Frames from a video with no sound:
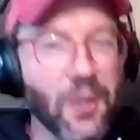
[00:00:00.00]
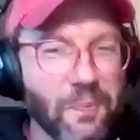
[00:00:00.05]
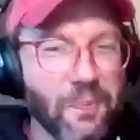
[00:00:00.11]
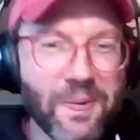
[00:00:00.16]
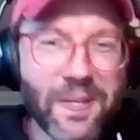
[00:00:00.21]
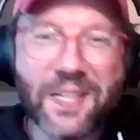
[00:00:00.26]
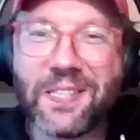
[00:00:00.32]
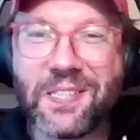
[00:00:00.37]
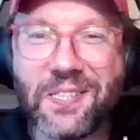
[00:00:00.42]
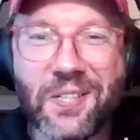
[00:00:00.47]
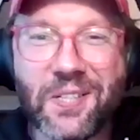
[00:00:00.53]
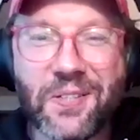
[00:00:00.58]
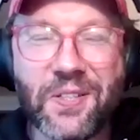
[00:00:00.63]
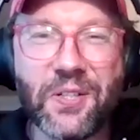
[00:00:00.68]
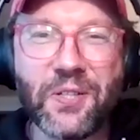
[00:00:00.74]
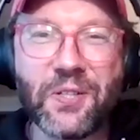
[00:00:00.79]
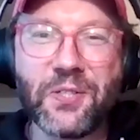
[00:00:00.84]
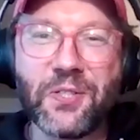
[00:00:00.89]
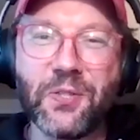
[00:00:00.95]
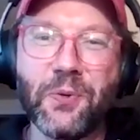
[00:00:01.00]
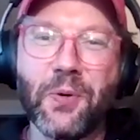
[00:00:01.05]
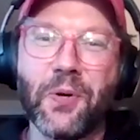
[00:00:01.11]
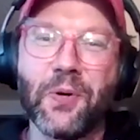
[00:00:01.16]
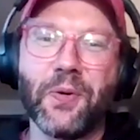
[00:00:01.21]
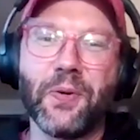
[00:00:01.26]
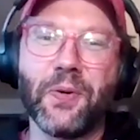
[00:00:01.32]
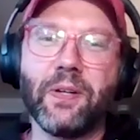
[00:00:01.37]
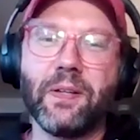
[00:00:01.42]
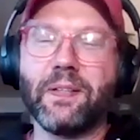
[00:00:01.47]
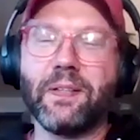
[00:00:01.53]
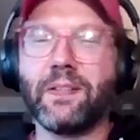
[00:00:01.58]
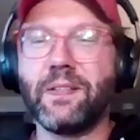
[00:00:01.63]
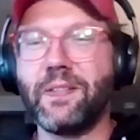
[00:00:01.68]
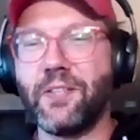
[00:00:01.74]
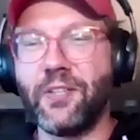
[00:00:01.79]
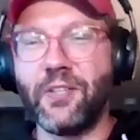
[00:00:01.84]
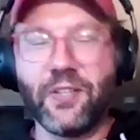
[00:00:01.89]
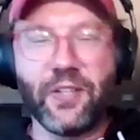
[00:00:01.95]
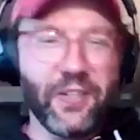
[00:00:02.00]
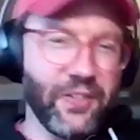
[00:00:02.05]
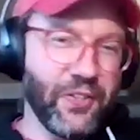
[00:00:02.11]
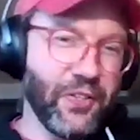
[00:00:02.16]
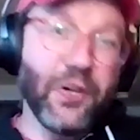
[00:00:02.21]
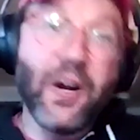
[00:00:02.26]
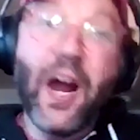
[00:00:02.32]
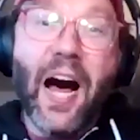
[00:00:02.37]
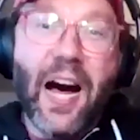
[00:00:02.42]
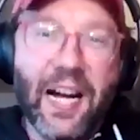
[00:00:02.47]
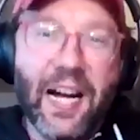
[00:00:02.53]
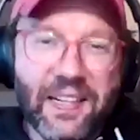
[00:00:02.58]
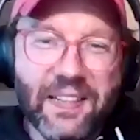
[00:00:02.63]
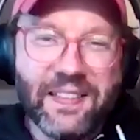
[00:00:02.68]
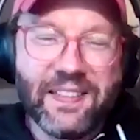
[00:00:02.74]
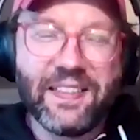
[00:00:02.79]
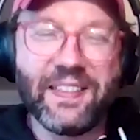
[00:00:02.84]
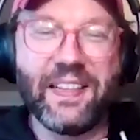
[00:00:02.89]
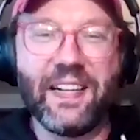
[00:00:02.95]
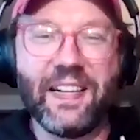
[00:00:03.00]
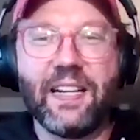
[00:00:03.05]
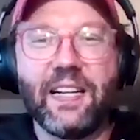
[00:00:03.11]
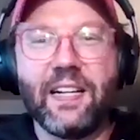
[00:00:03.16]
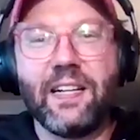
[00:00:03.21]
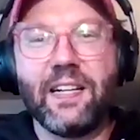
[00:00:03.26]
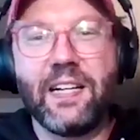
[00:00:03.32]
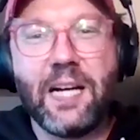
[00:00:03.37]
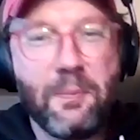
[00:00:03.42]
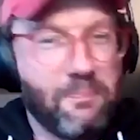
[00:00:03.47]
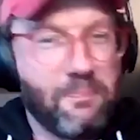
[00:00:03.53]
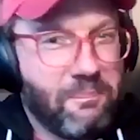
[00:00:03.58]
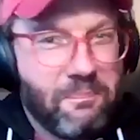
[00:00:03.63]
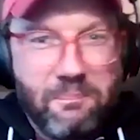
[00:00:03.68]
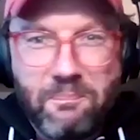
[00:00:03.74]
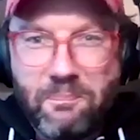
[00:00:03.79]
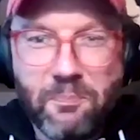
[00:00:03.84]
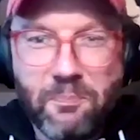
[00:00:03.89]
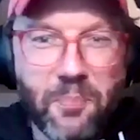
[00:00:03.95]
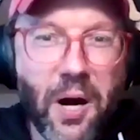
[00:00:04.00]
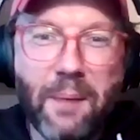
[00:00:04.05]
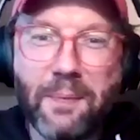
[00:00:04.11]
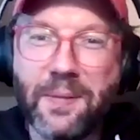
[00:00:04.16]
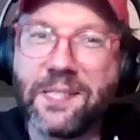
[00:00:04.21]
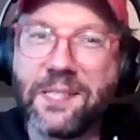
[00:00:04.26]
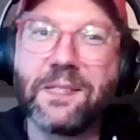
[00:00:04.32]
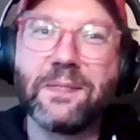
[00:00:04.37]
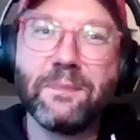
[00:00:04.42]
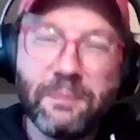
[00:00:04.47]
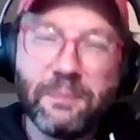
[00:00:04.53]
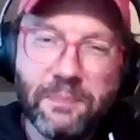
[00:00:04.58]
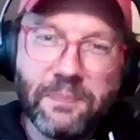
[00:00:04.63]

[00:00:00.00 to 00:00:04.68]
be concerned that you're too old. You're not. I promise.